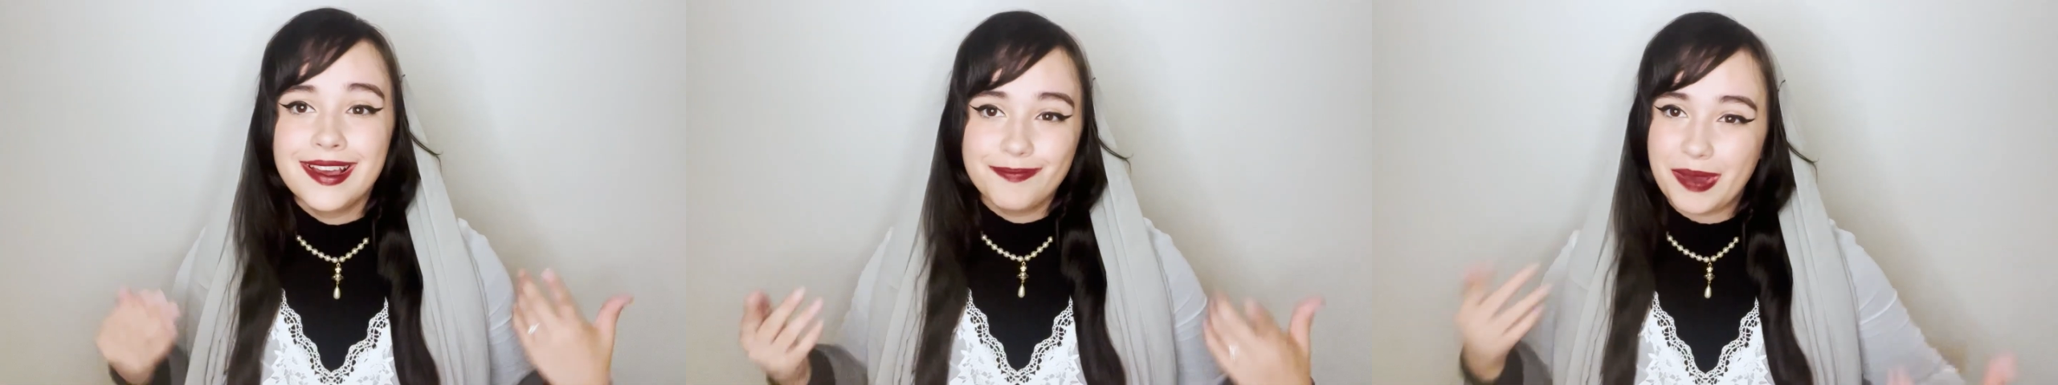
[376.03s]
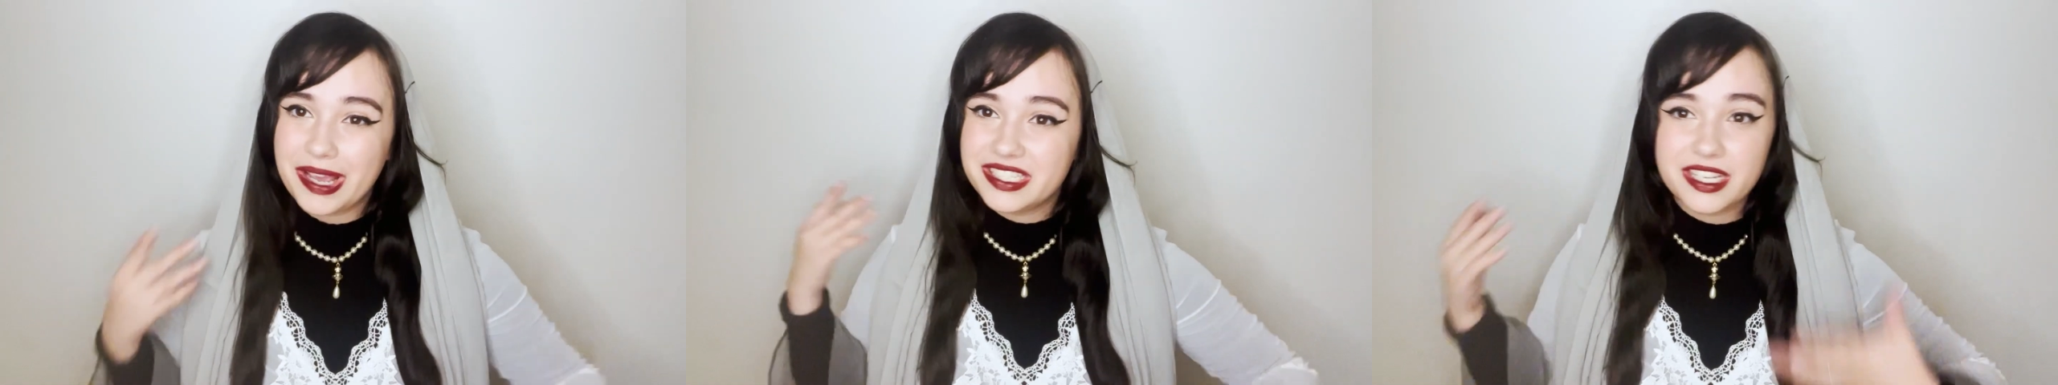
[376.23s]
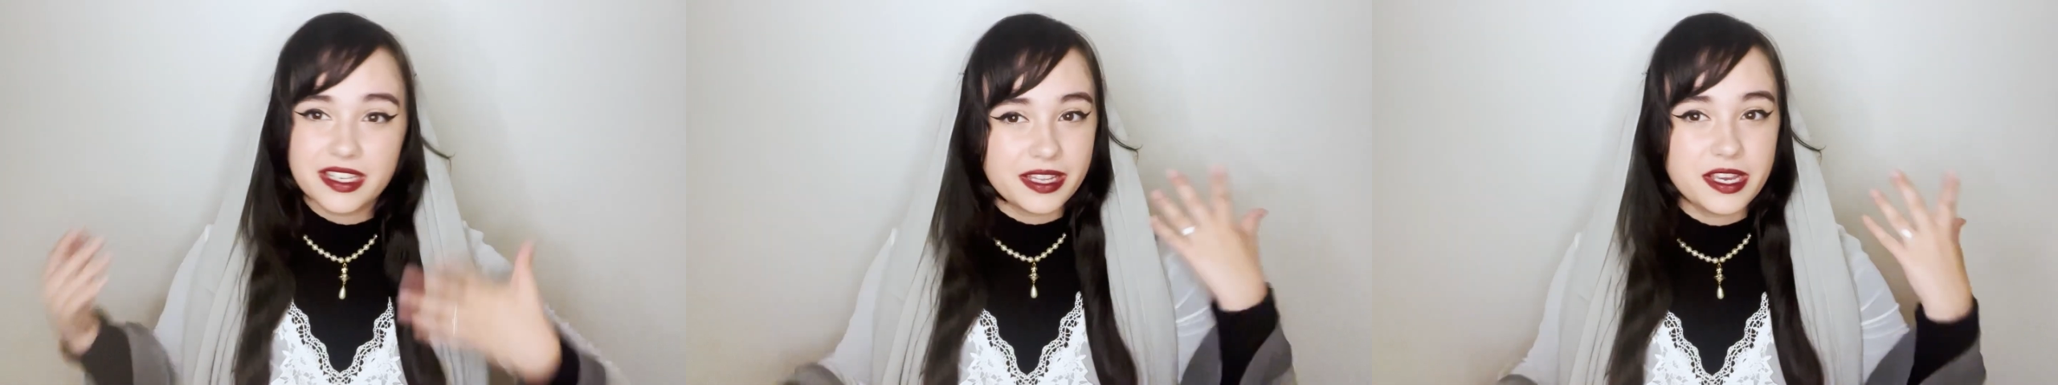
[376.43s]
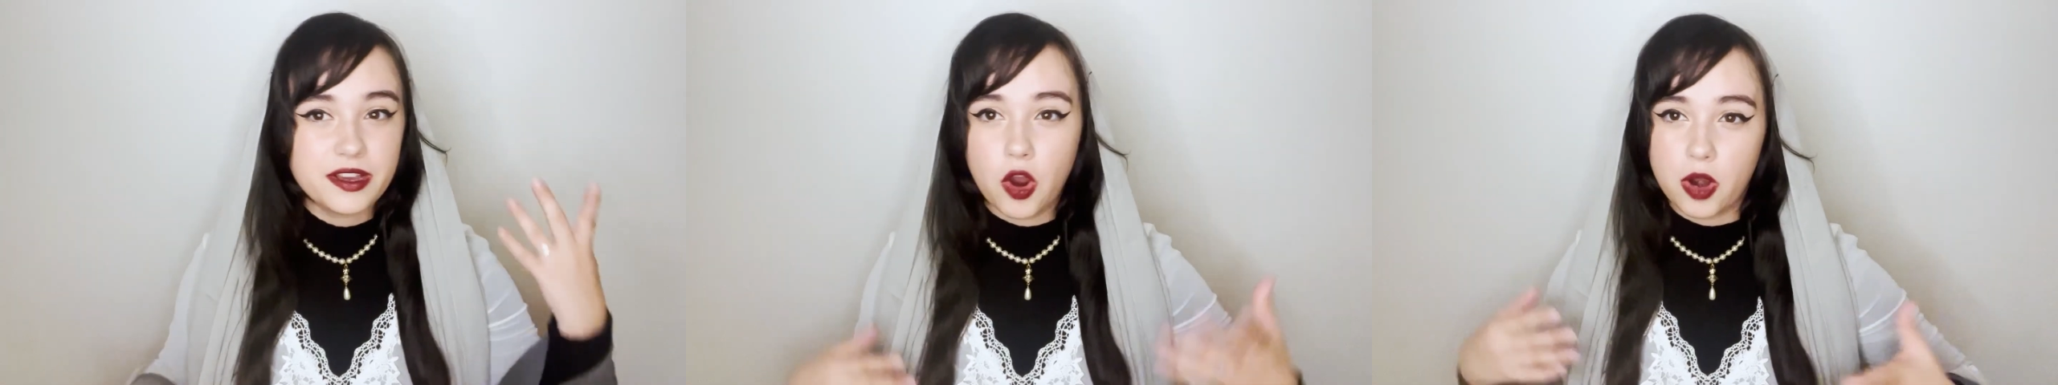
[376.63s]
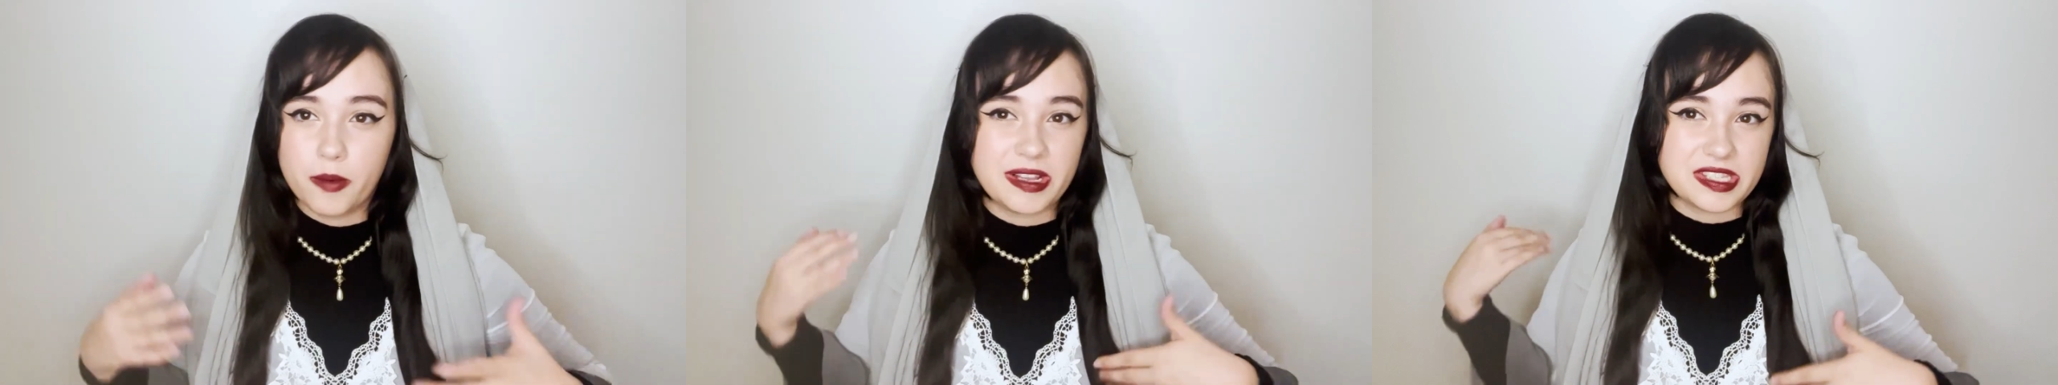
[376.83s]
Basically
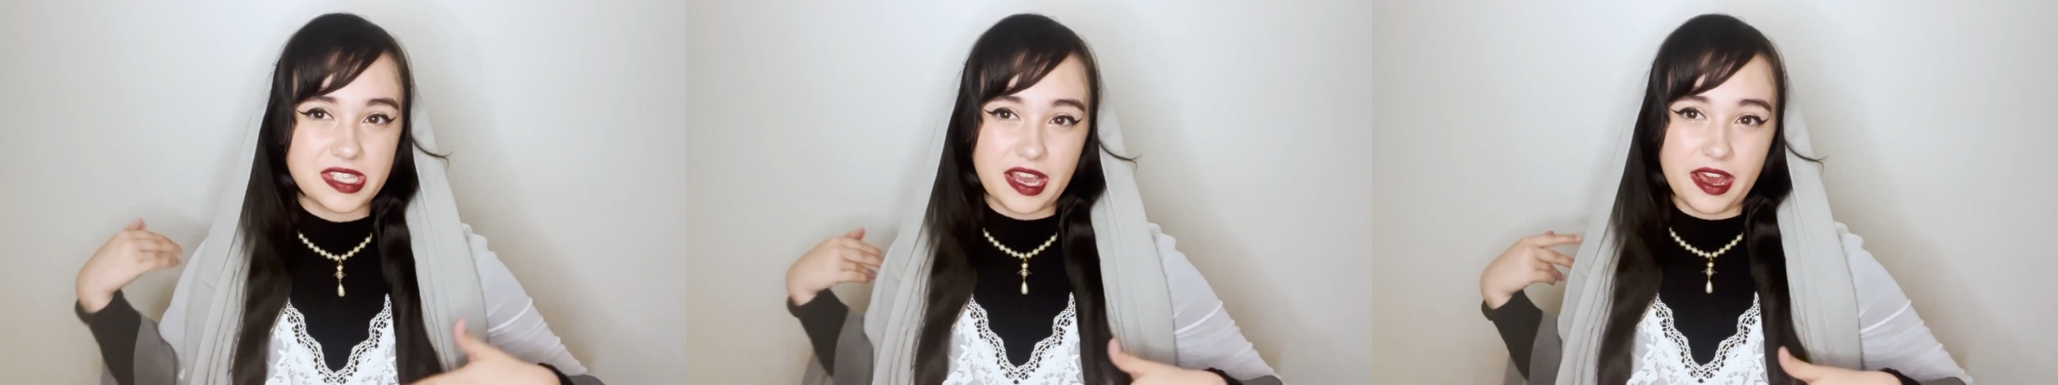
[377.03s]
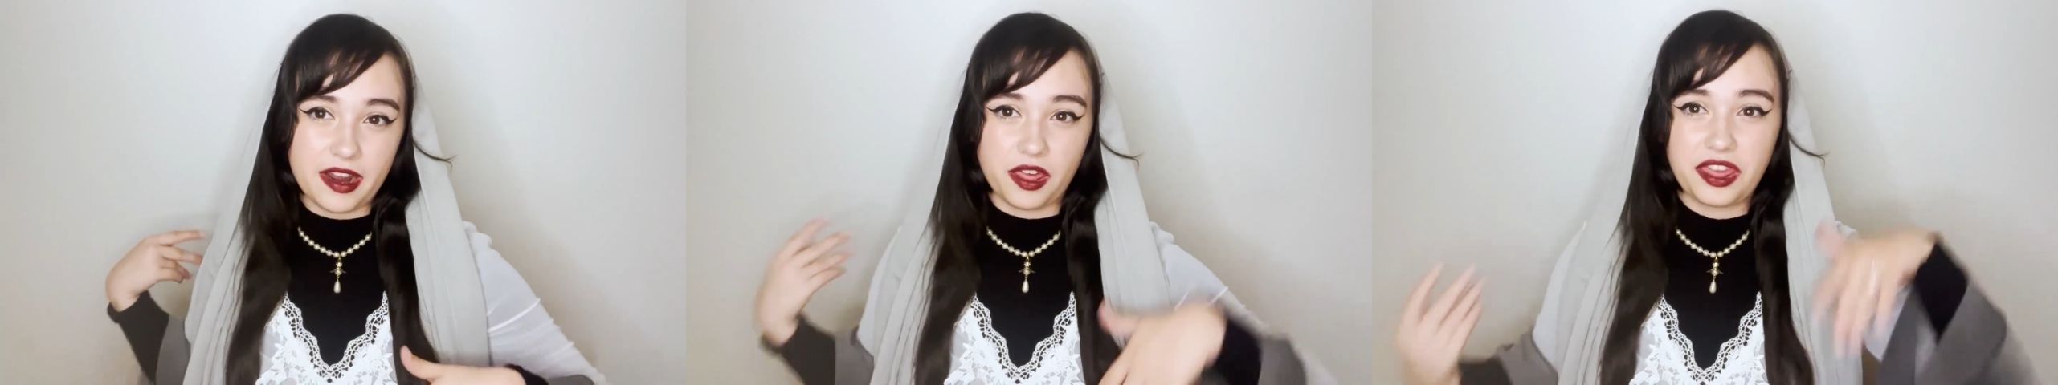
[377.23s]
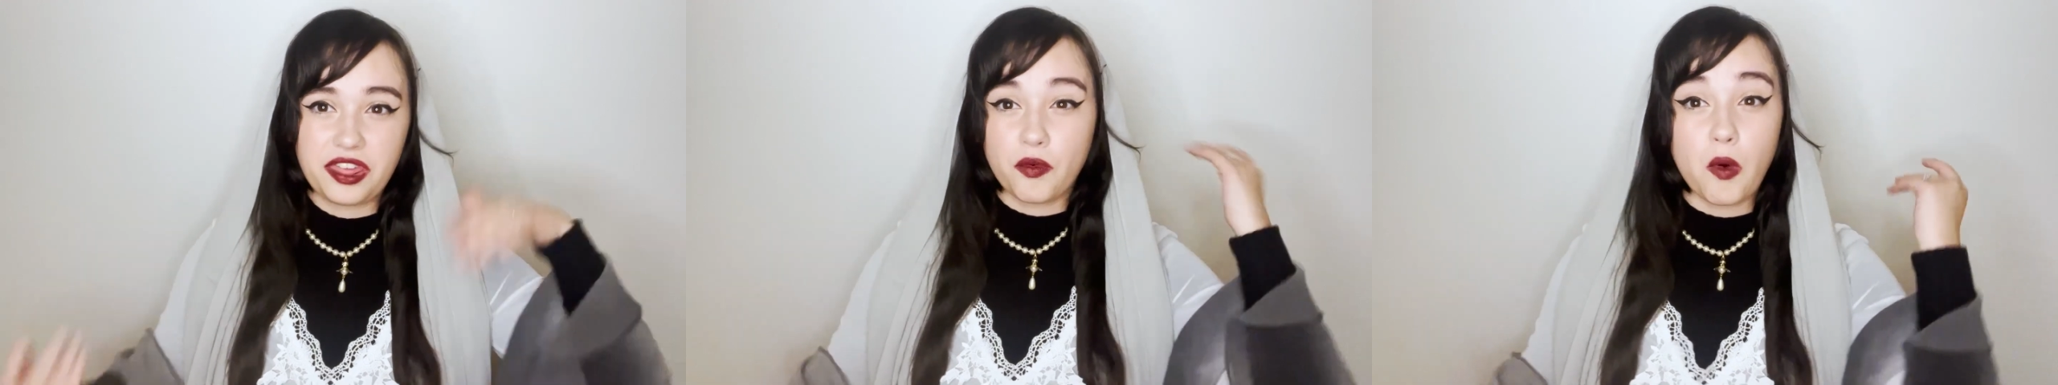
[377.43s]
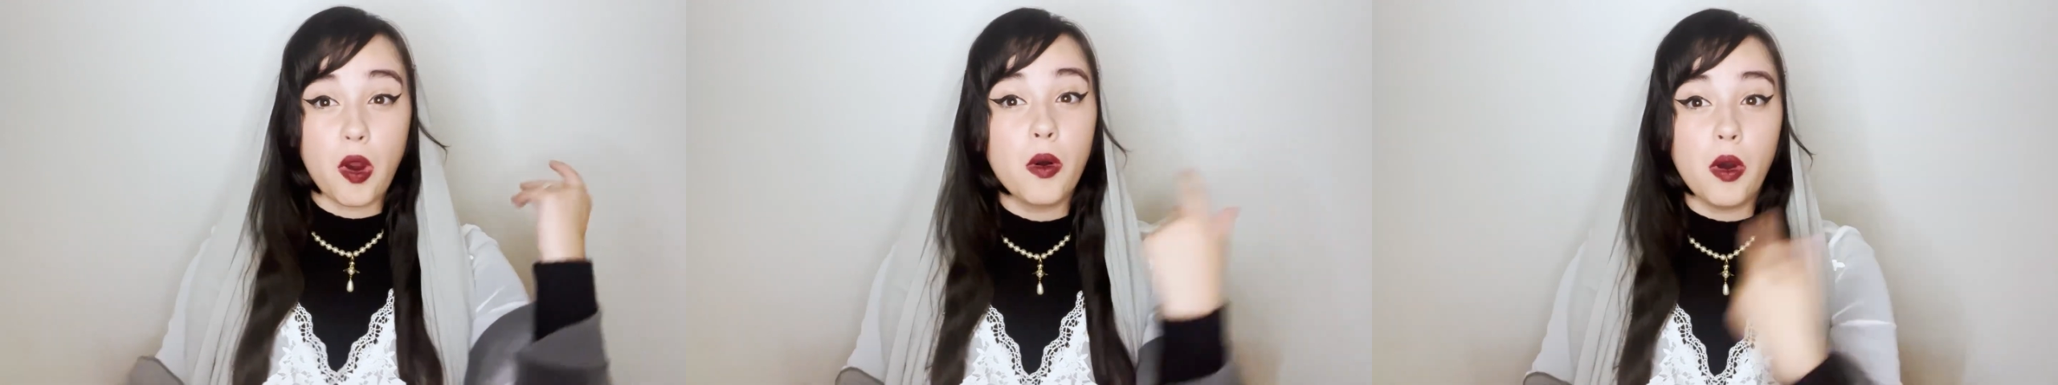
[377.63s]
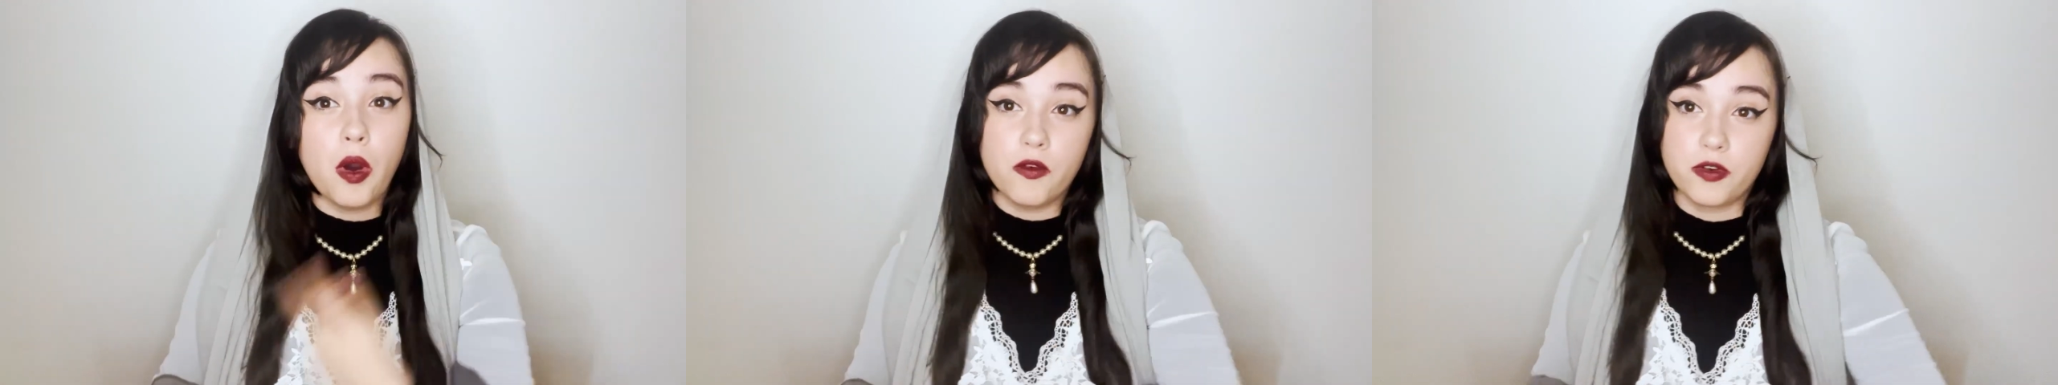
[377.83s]
garments that kind of
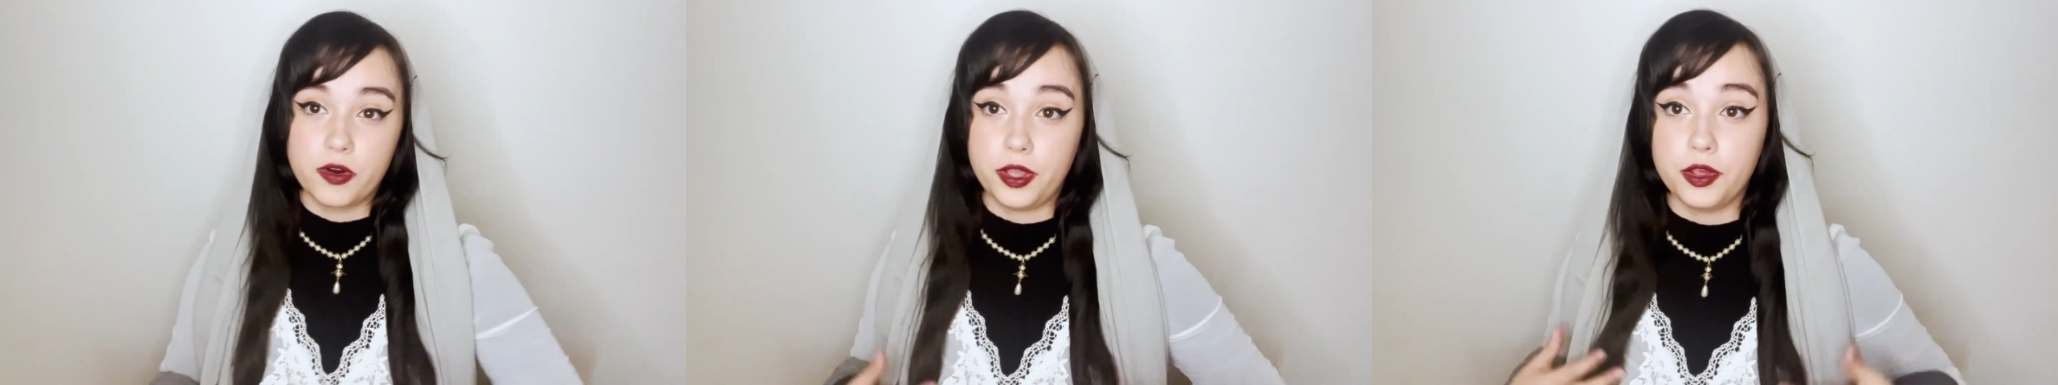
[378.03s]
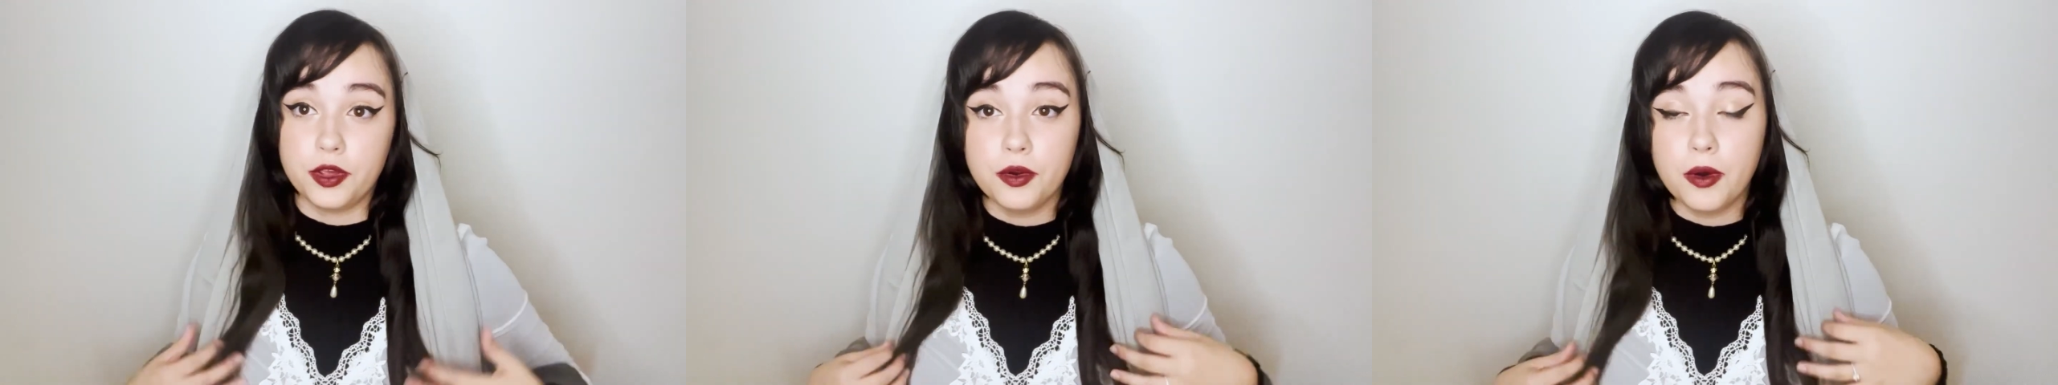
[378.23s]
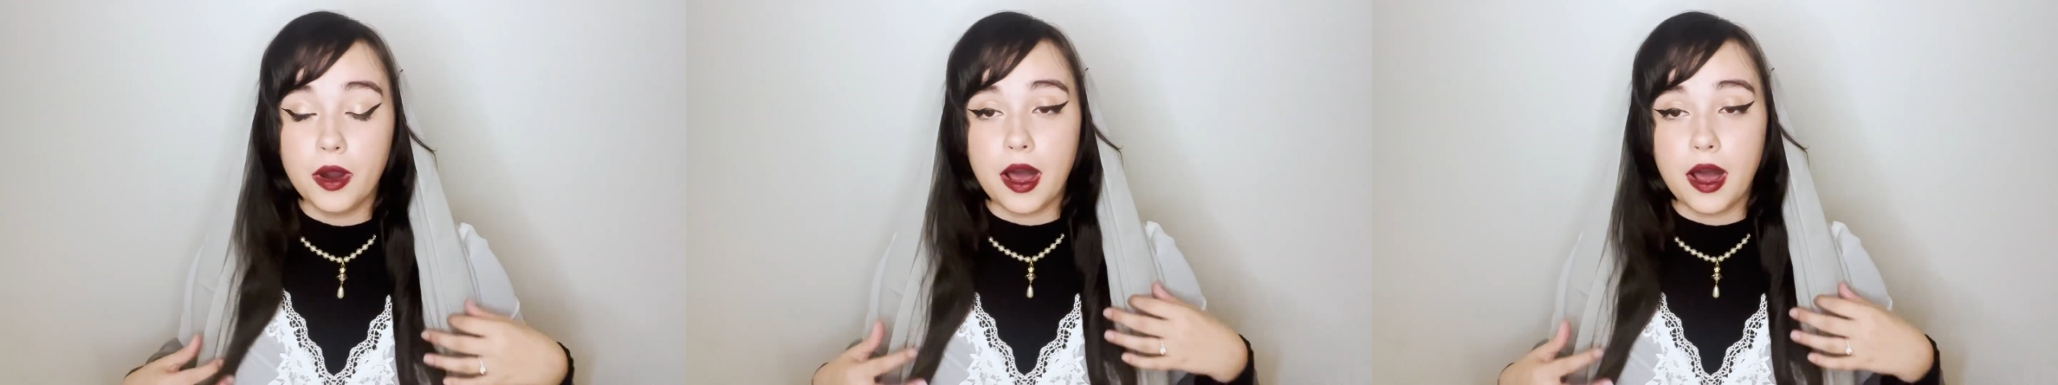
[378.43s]
throw over you.